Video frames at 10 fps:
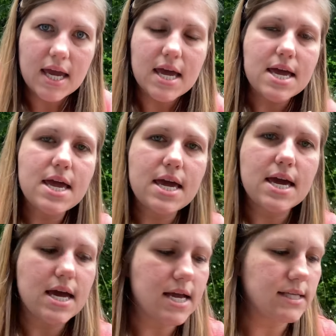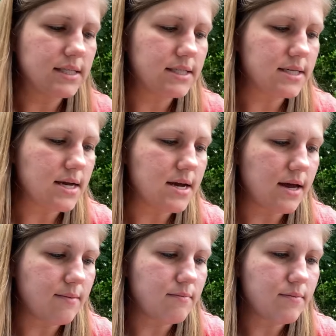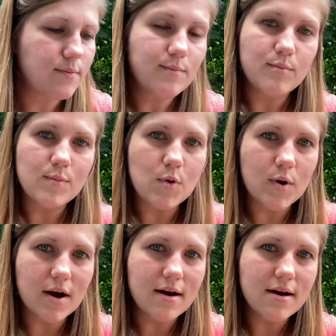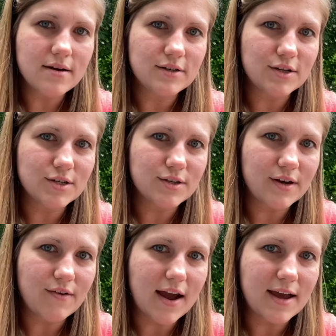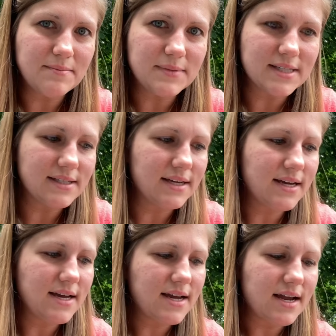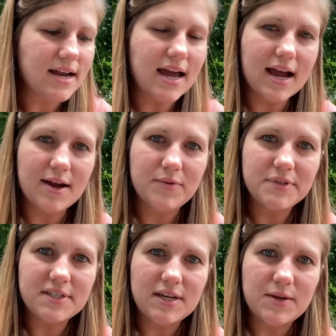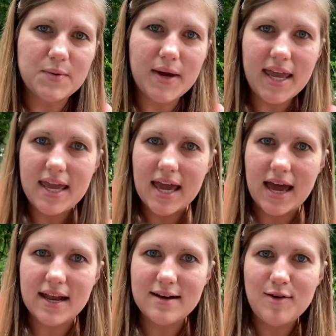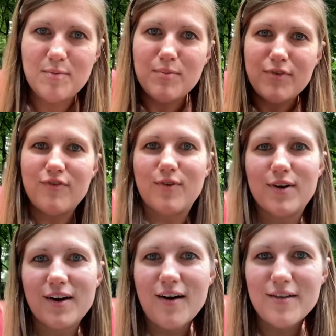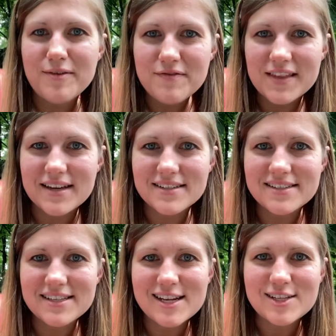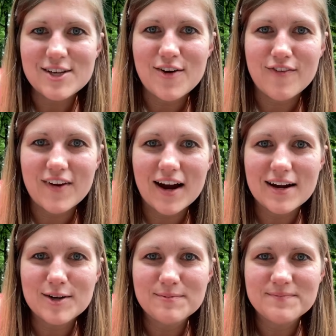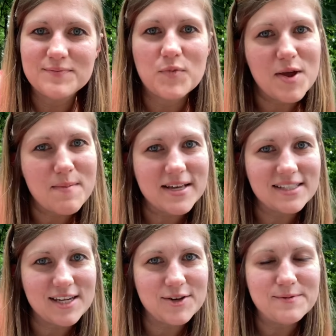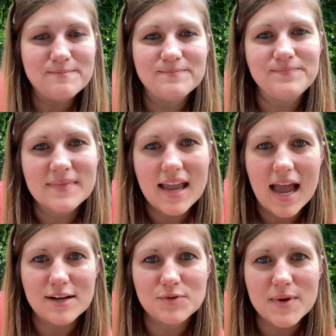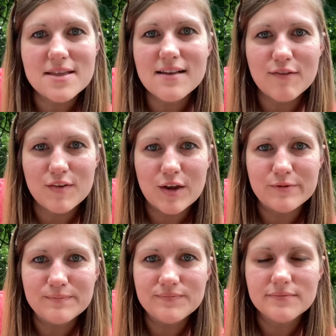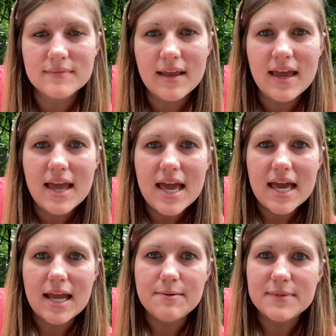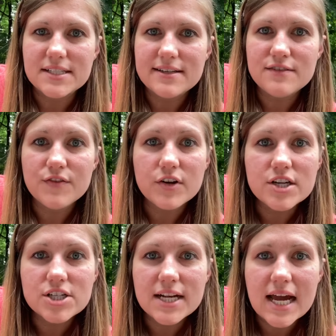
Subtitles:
and more nursery rhymes. And I will see you again before all of this is over. We miss you and we love you. And Mrs. Furnish and